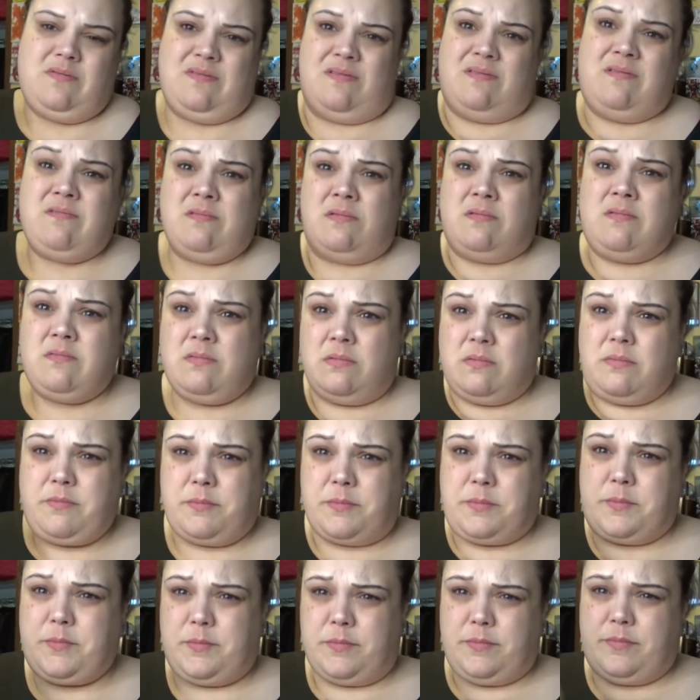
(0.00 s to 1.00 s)

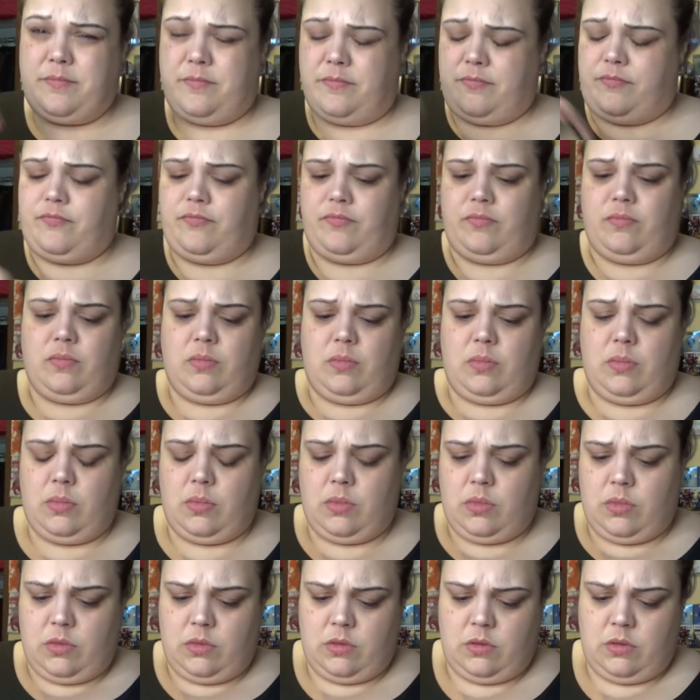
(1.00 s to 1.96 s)
(no one is talking)